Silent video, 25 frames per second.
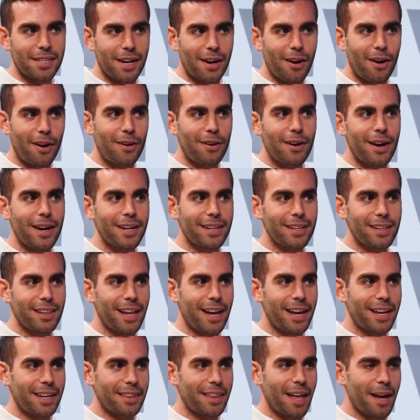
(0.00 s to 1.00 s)
They already
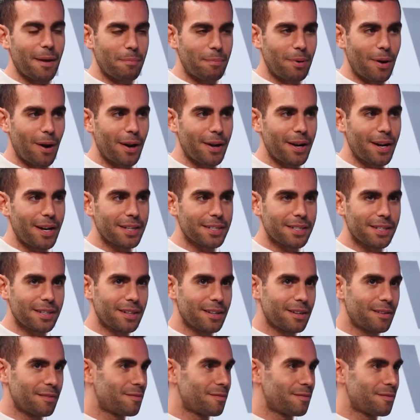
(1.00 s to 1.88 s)
like that product